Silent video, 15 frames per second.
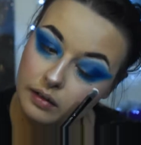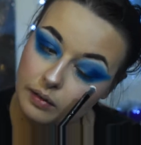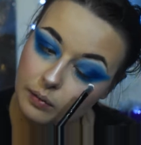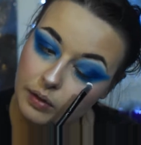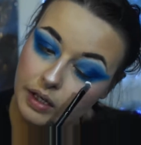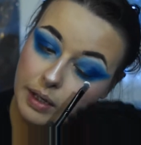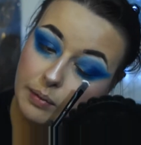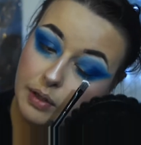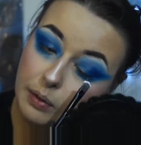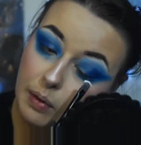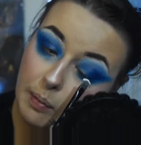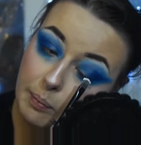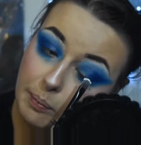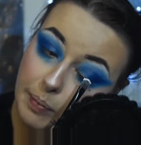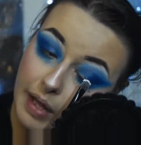We're gonna do a
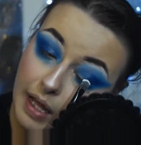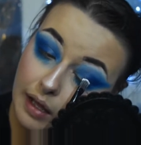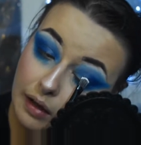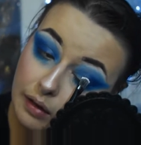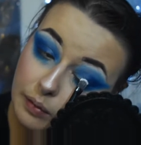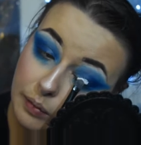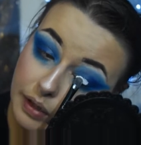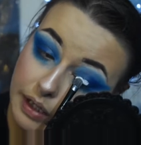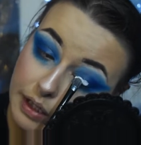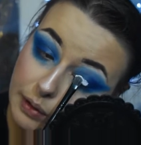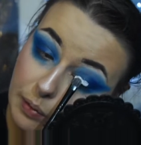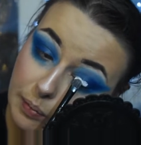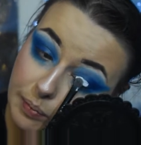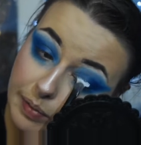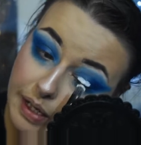big
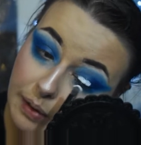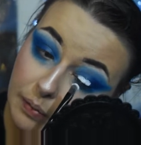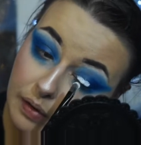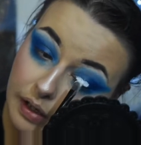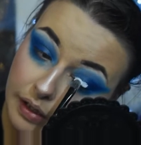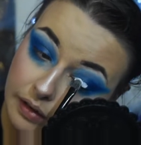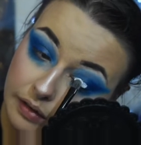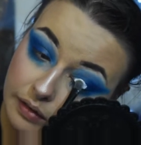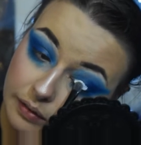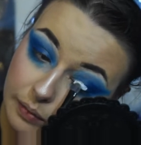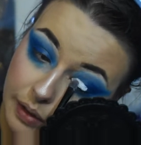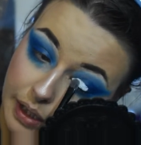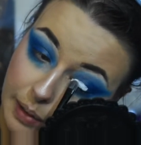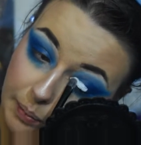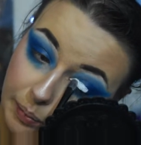one. We're
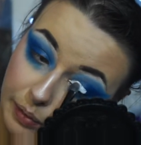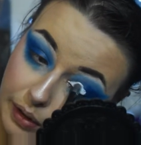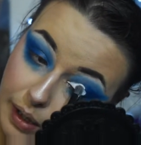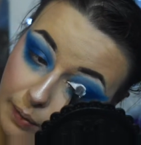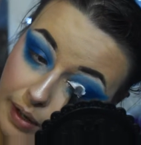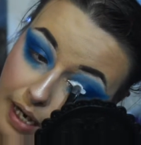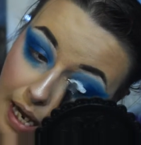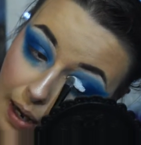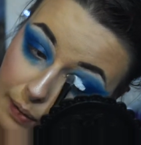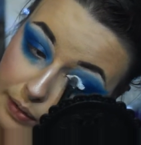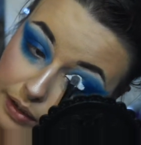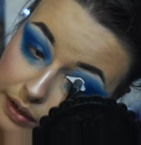gonna blow it out.